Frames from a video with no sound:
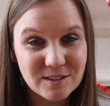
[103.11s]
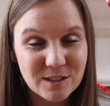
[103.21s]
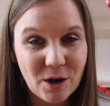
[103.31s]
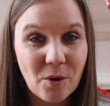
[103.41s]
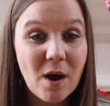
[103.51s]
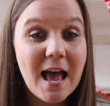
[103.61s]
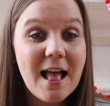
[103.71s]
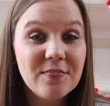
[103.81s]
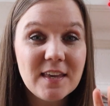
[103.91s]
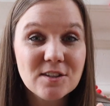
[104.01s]
So
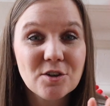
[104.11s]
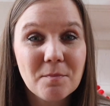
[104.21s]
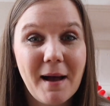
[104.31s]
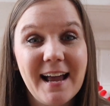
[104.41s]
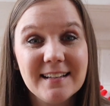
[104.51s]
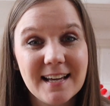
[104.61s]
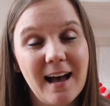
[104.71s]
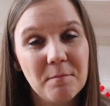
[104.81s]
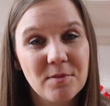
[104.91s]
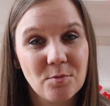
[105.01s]
these are my
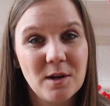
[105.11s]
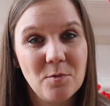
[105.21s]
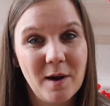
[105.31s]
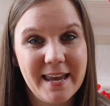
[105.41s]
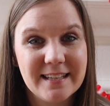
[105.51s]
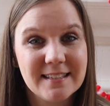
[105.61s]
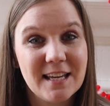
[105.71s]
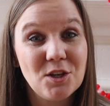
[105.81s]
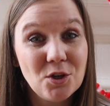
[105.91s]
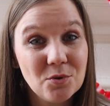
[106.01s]
top 3 ways
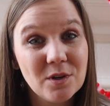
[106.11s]
that you